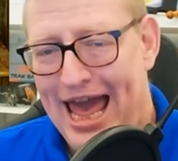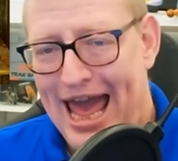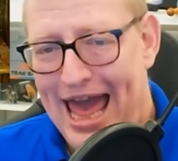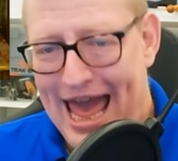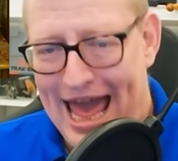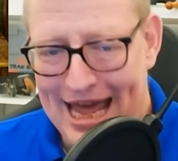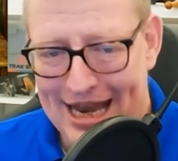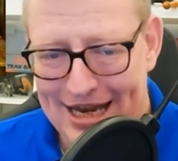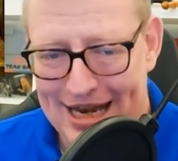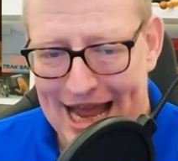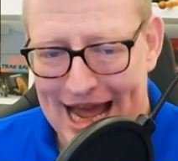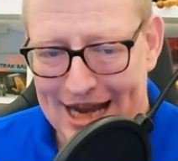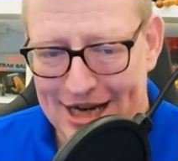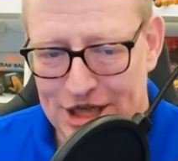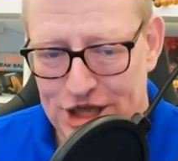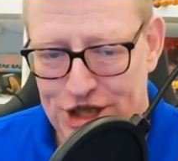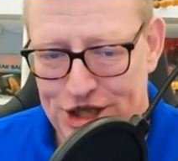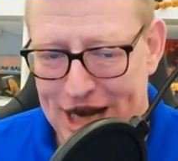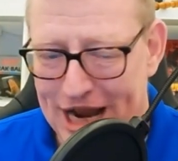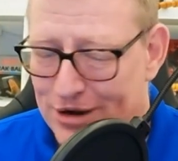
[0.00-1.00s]
And
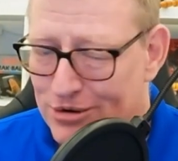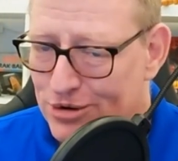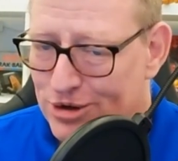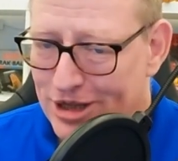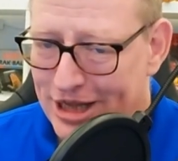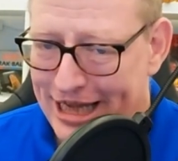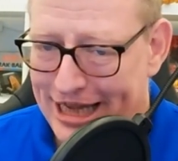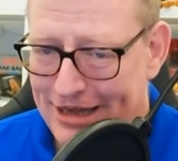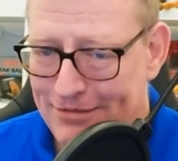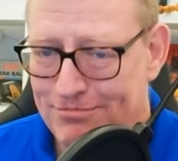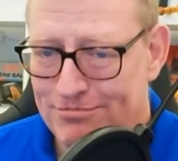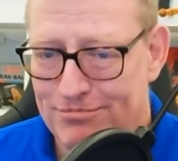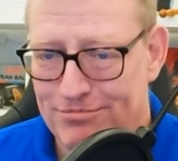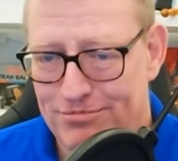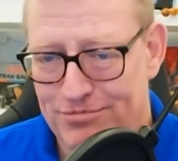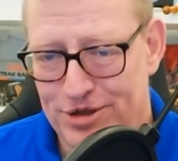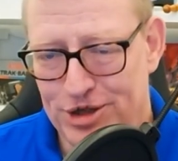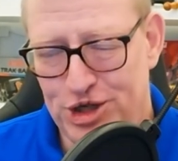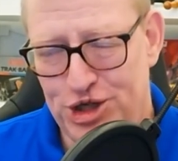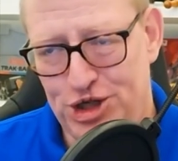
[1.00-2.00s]
generally,
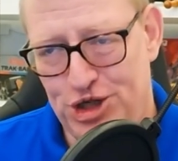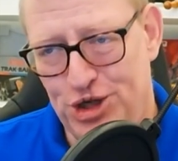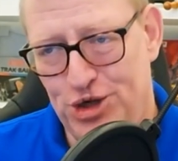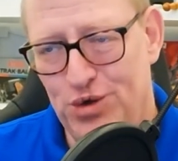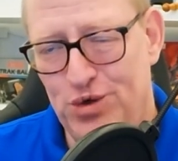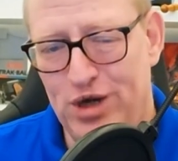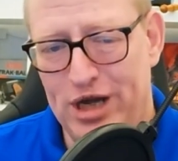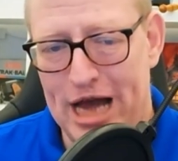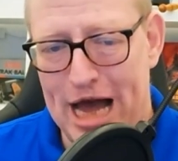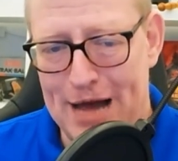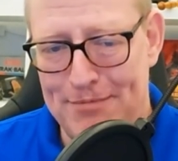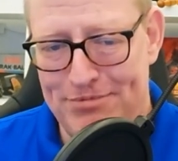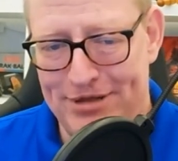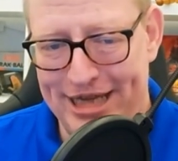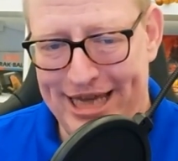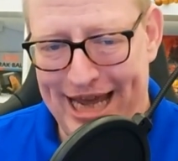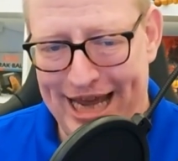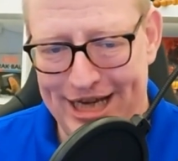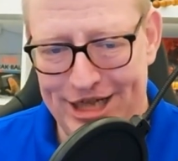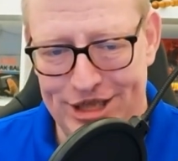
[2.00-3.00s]
the two
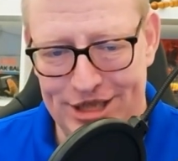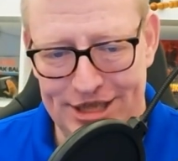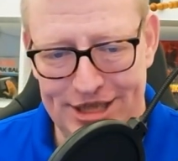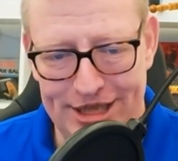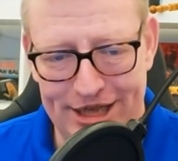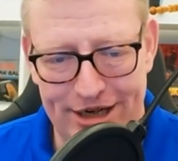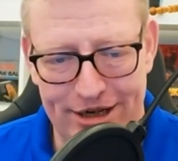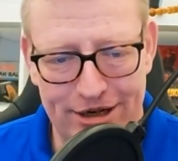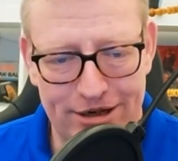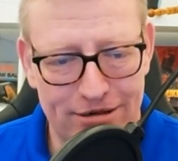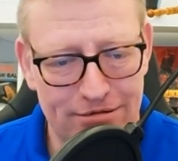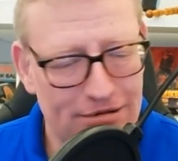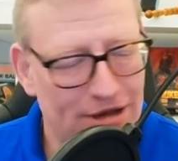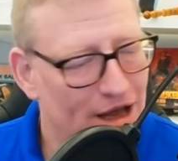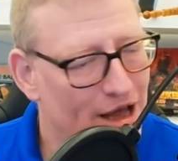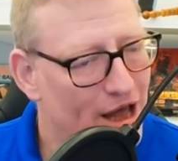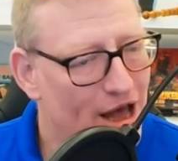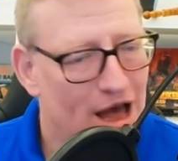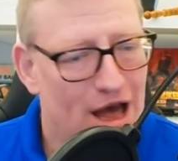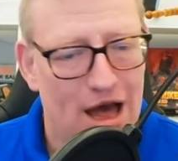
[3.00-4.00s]
complications here
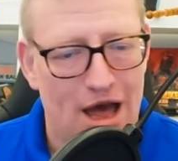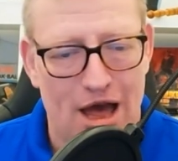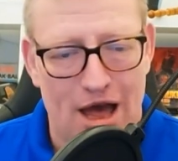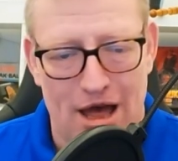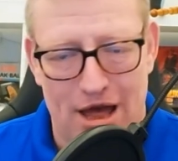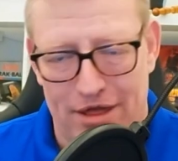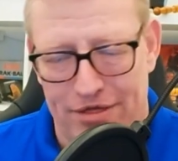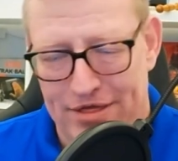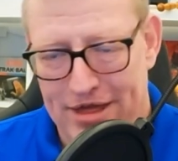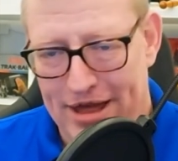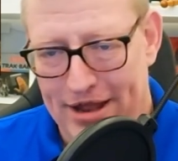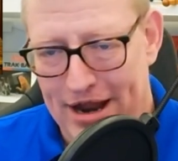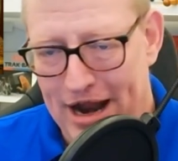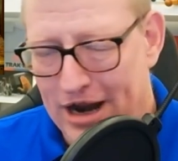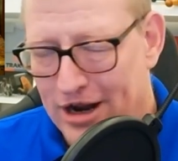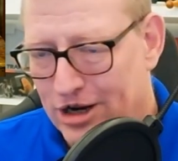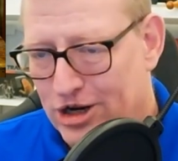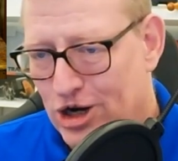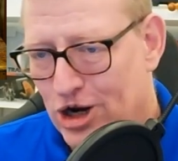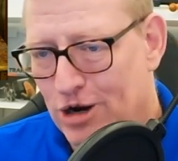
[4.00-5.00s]
that
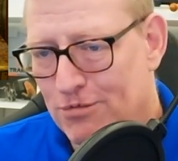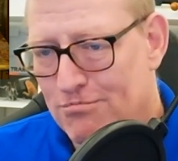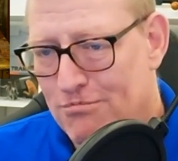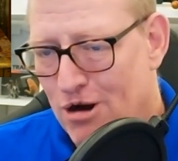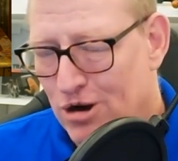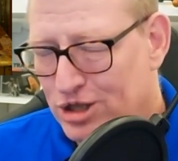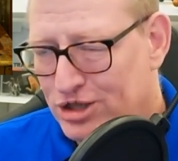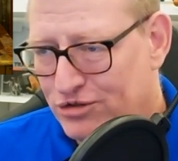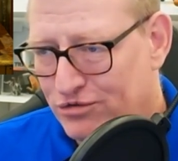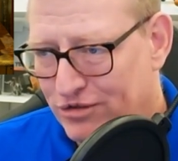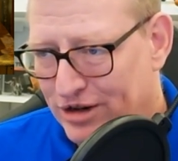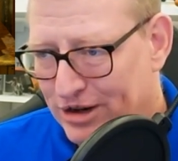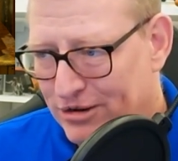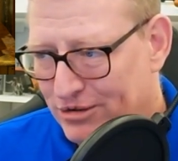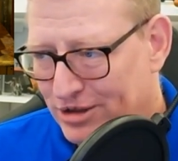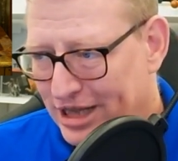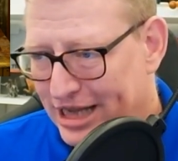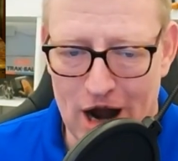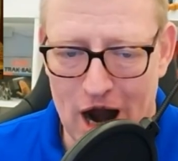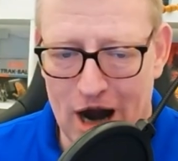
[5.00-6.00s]
occur most
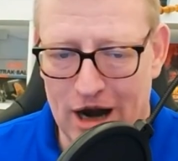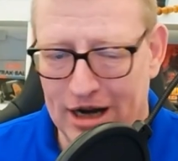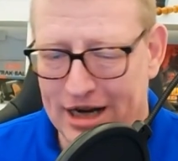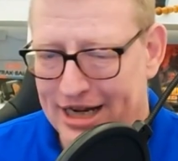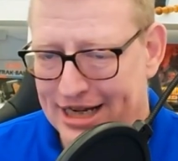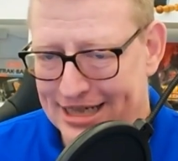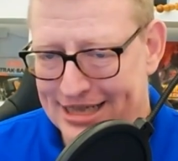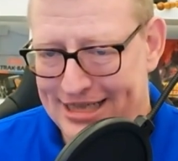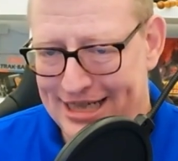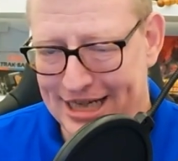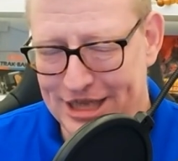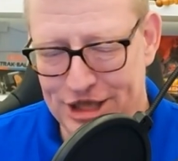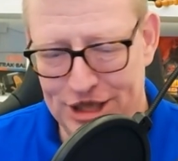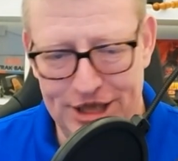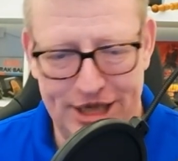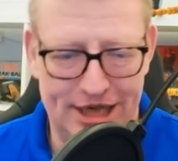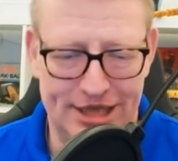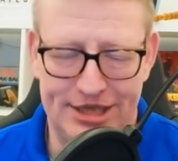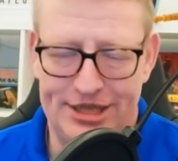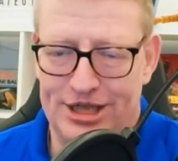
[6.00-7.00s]
frequently are contingent
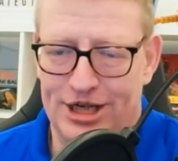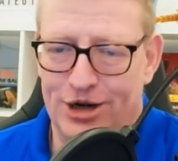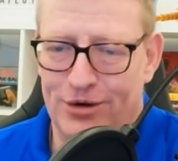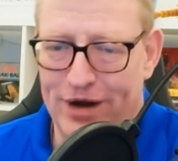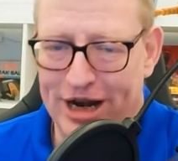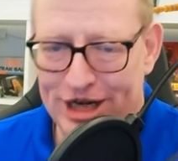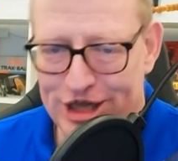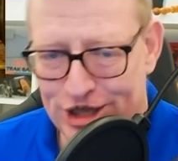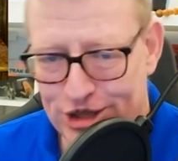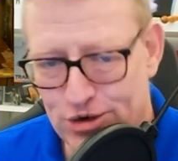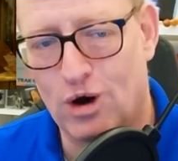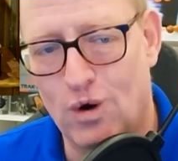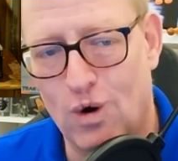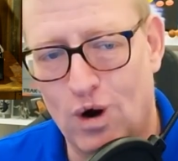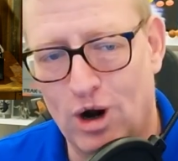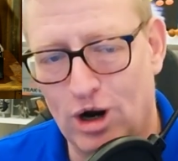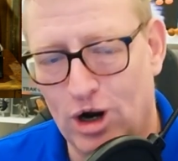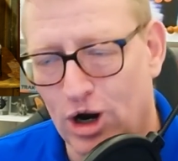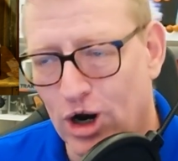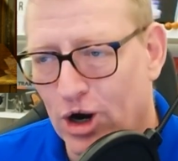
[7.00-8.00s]
consideration
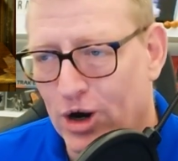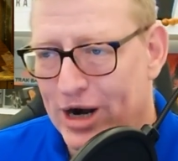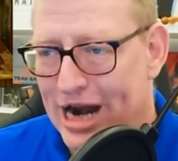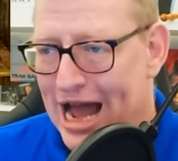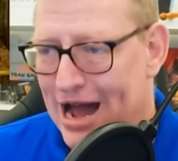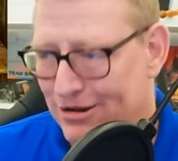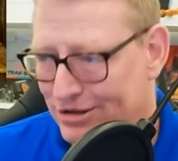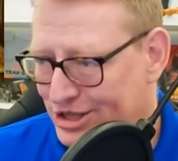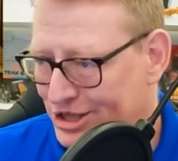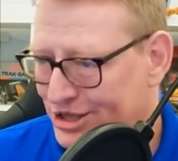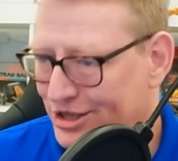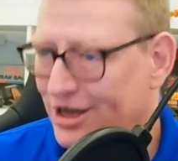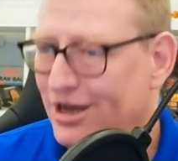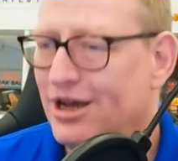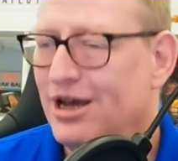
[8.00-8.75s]
or earnouts.